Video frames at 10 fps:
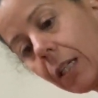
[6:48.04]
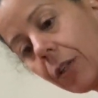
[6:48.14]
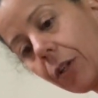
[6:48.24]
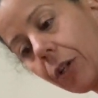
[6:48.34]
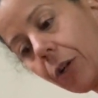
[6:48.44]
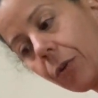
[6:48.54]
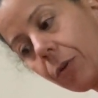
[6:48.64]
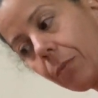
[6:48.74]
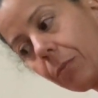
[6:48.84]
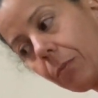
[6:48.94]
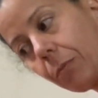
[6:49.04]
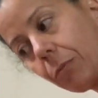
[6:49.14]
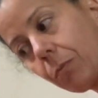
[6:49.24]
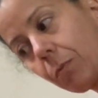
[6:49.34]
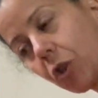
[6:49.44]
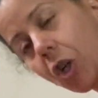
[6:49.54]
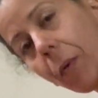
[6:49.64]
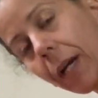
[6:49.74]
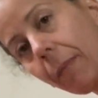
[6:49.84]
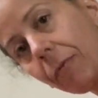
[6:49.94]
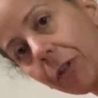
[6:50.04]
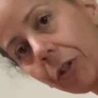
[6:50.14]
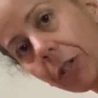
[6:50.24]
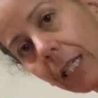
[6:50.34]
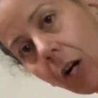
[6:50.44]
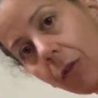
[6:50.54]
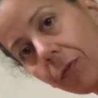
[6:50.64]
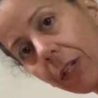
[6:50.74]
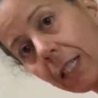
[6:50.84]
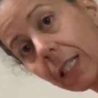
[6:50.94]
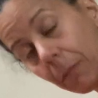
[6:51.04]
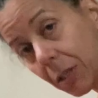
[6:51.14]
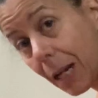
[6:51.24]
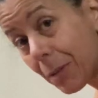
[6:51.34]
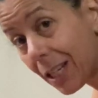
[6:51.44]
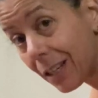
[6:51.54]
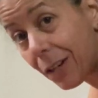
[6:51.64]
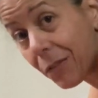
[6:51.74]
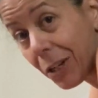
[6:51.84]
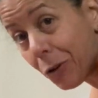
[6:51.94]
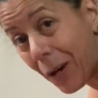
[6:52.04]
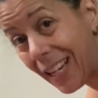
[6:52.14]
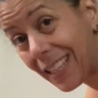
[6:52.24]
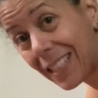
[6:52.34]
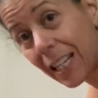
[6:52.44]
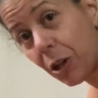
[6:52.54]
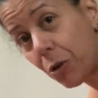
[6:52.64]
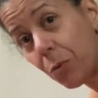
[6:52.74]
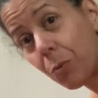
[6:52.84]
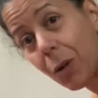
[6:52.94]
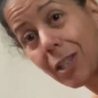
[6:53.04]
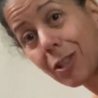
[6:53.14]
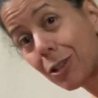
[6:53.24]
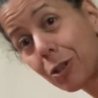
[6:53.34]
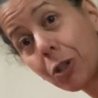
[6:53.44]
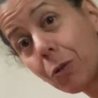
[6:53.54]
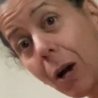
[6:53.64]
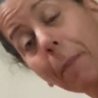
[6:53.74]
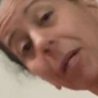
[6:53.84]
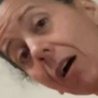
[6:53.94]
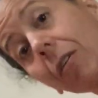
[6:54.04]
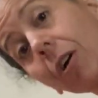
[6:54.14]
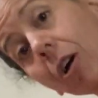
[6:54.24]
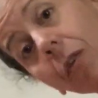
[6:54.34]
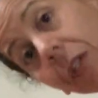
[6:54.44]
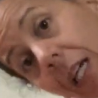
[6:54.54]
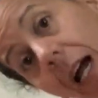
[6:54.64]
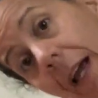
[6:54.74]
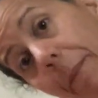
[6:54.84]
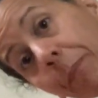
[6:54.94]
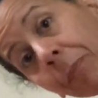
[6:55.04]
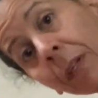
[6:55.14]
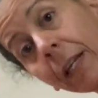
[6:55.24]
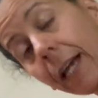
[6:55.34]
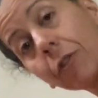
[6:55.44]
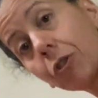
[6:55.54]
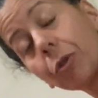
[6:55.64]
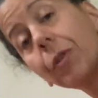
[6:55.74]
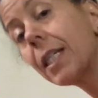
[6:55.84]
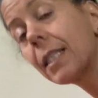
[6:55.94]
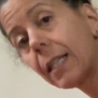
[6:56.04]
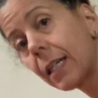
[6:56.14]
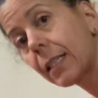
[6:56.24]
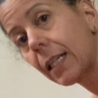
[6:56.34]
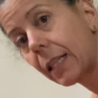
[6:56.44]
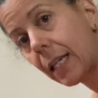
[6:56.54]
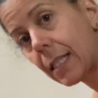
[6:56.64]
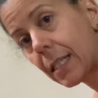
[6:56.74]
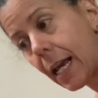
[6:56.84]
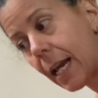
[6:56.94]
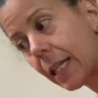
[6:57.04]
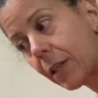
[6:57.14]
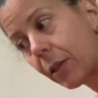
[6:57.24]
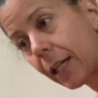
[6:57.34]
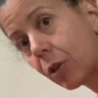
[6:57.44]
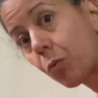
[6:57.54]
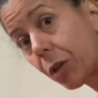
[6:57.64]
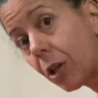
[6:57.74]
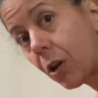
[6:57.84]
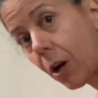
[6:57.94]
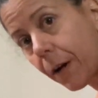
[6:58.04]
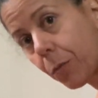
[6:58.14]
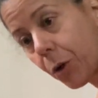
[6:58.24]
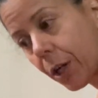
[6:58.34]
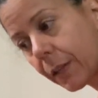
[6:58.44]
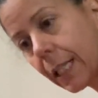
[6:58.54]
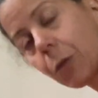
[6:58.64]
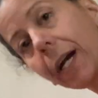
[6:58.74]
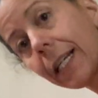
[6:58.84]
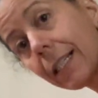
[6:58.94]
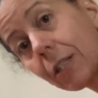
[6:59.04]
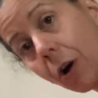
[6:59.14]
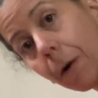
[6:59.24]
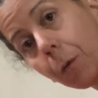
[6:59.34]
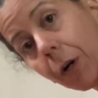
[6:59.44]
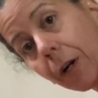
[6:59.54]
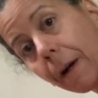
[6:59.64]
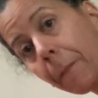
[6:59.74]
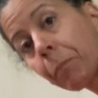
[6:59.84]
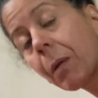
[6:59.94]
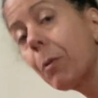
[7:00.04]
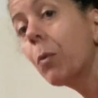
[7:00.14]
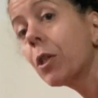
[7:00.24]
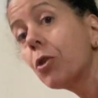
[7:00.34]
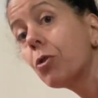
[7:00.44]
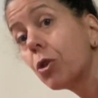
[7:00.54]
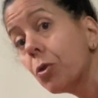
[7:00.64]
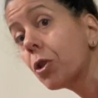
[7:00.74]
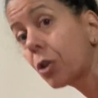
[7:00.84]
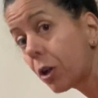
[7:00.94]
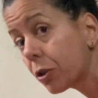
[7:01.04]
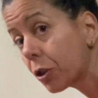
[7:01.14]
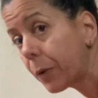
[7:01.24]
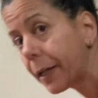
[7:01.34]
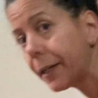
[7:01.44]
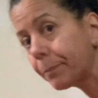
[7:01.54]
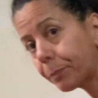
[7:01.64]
you know, showing up for yourself in sometimes inconvenient ways. Like, who wants to do Abhyanga all the time and do these things that they say that, like, the real hard work? And that's why it is hard work. But once you do start doing it